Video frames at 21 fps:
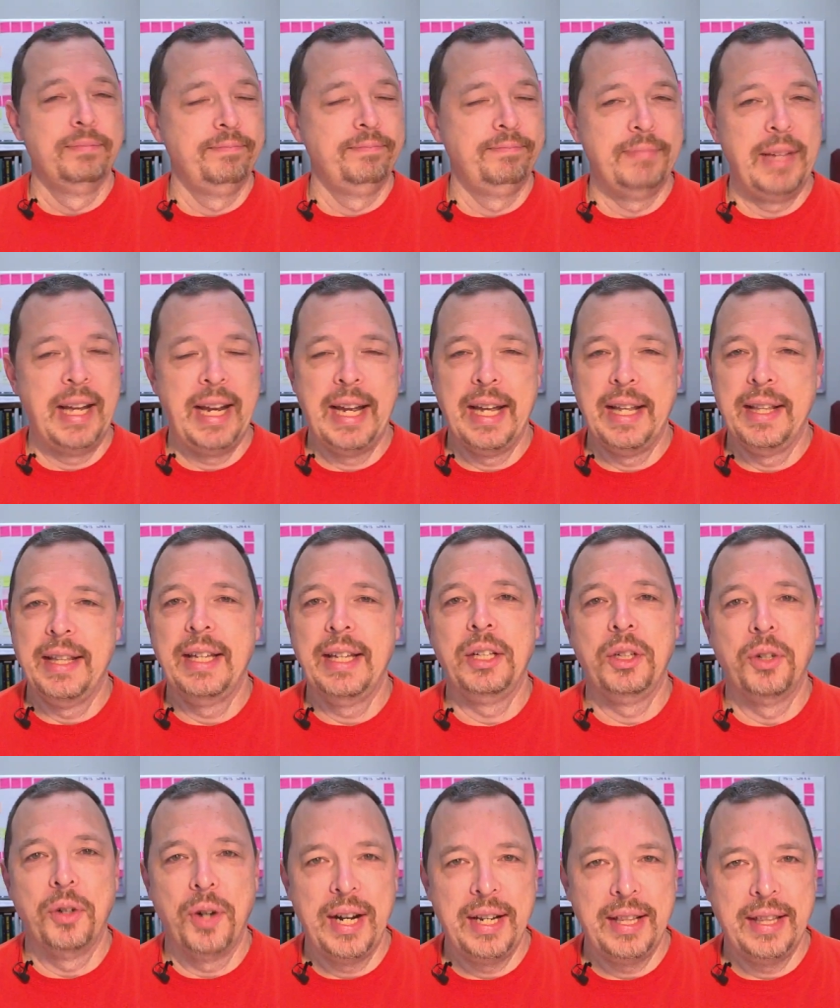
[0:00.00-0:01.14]
man,
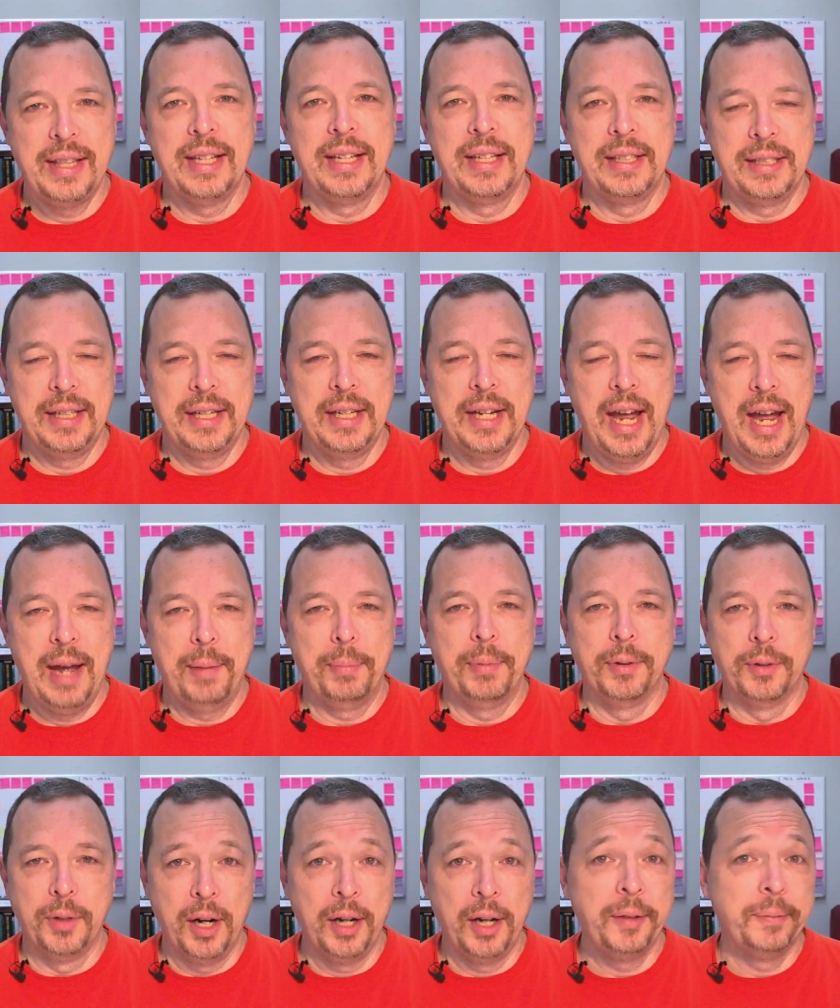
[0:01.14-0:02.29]
then great things can
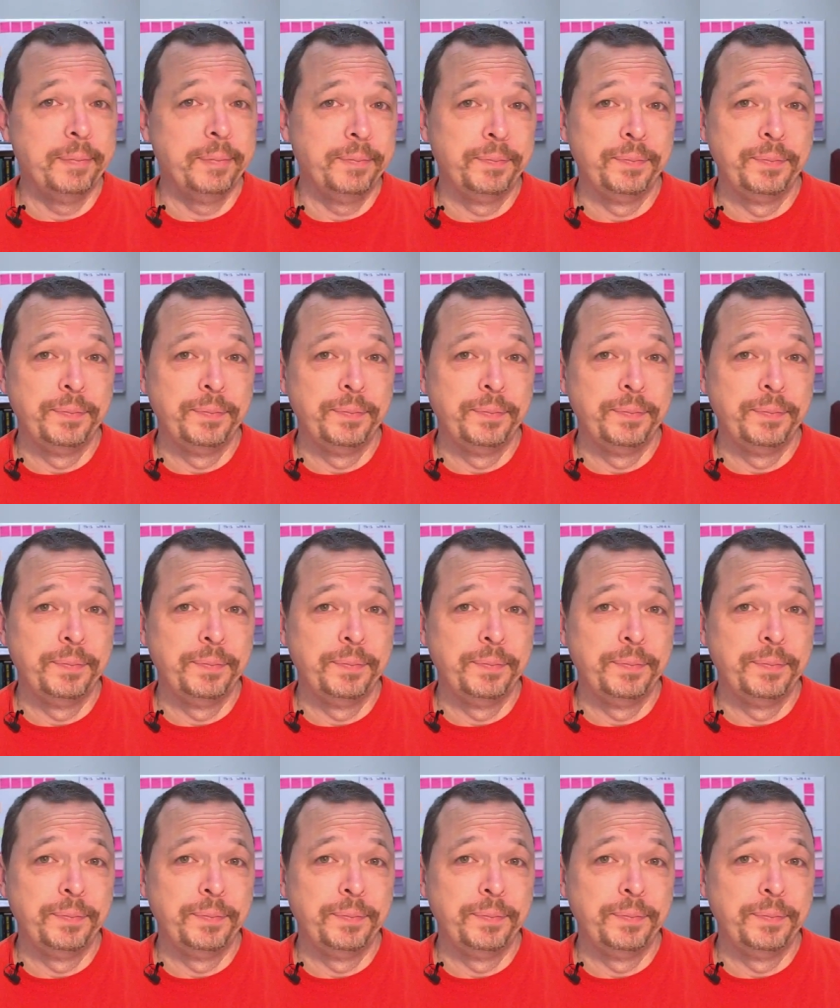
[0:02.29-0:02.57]
happen, right?